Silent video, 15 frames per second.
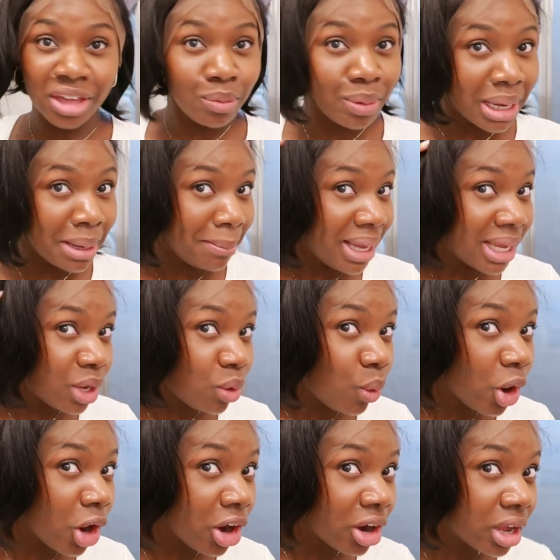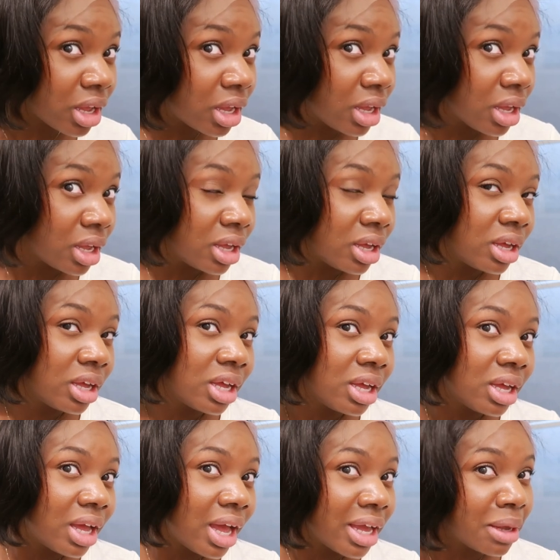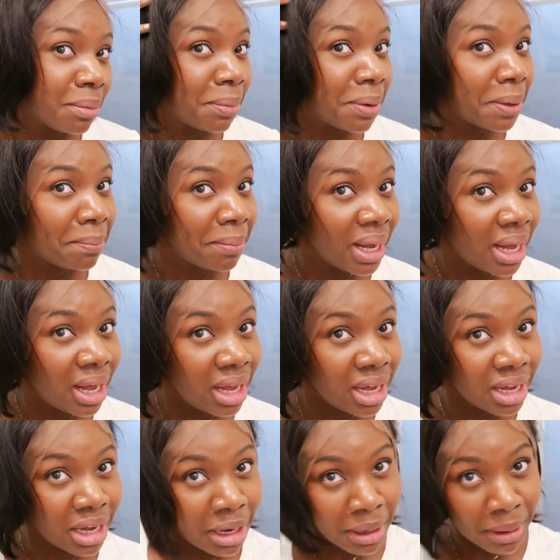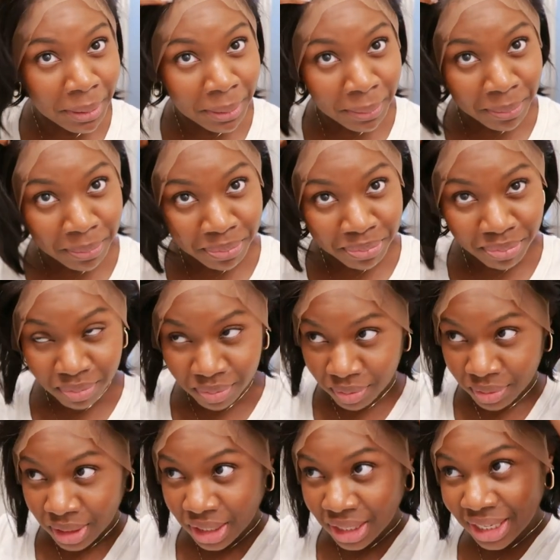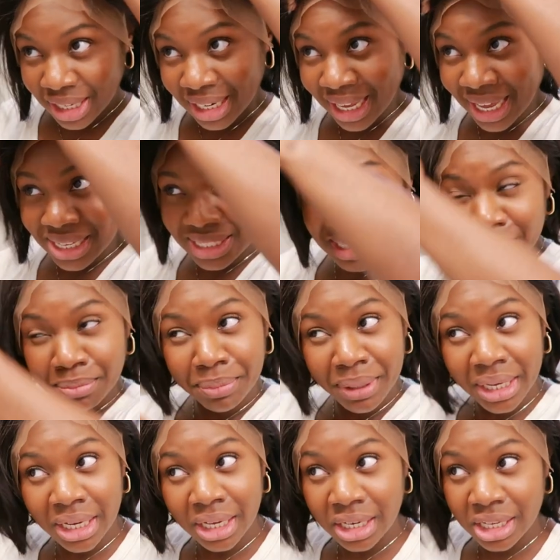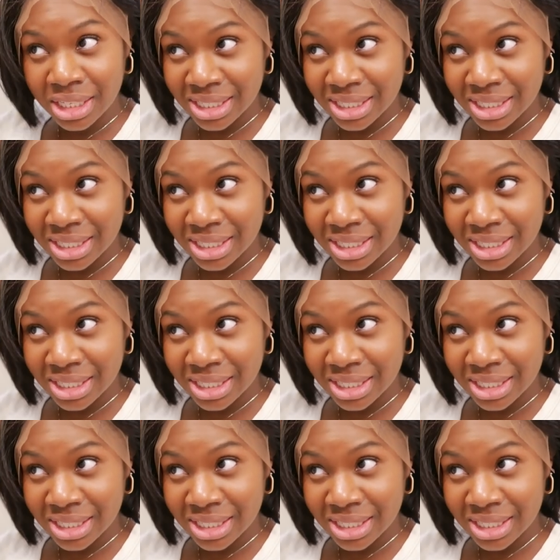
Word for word: think we can make it work. I can put my um, elastic band